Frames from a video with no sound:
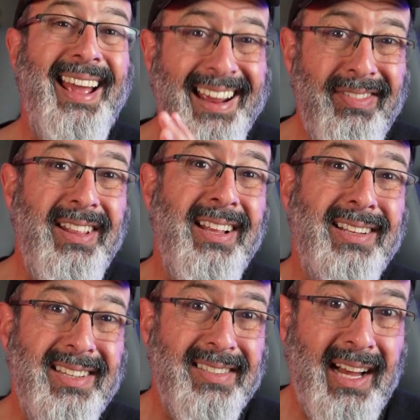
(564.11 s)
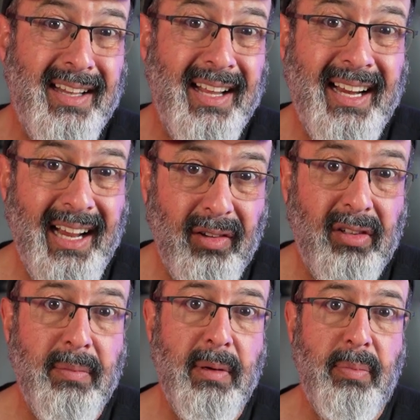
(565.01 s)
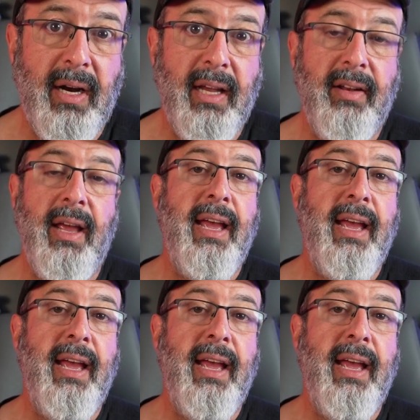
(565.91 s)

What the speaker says: everything that's inside the customer brain